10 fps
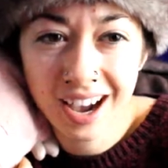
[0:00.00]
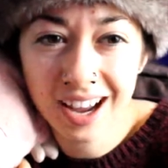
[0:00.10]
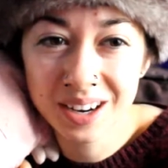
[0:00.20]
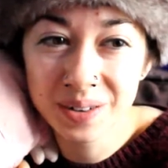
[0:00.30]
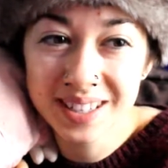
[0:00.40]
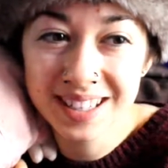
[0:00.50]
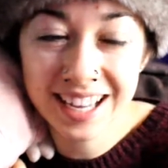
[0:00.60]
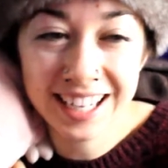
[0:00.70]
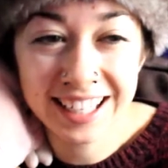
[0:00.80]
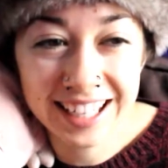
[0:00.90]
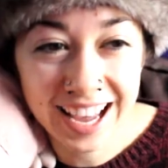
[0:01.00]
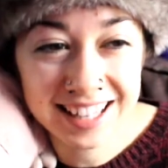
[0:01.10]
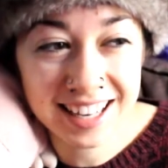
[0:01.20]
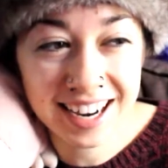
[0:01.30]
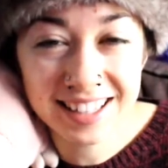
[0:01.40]
And he was like,
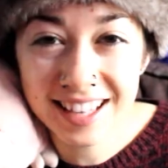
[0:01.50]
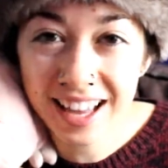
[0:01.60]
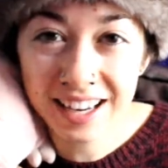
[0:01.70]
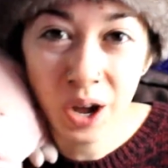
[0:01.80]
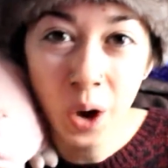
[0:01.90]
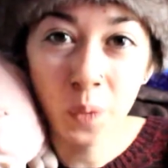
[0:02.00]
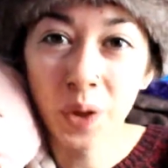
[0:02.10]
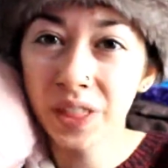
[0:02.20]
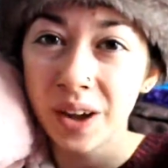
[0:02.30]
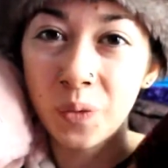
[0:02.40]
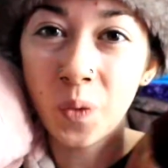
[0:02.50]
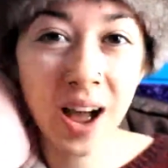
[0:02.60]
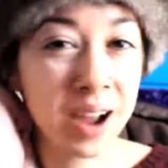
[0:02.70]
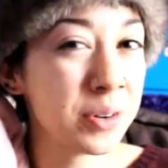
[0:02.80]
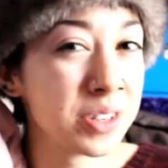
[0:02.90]
yes. And I said, well then
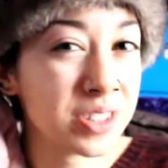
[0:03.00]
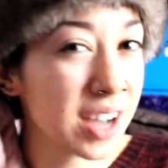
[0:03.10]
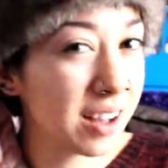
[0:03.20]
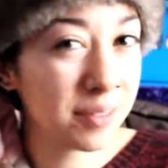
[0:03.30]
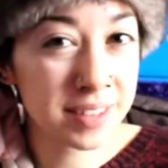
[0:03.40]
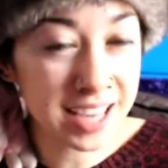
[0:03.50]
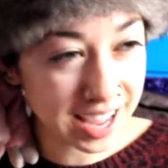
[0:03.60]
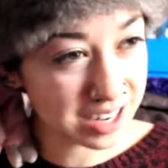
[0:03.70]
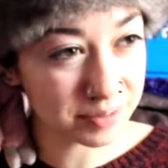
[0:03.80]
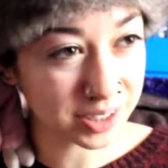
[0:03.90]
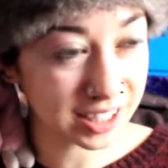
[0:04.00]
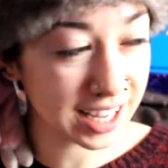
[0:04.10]
why would you help the animal?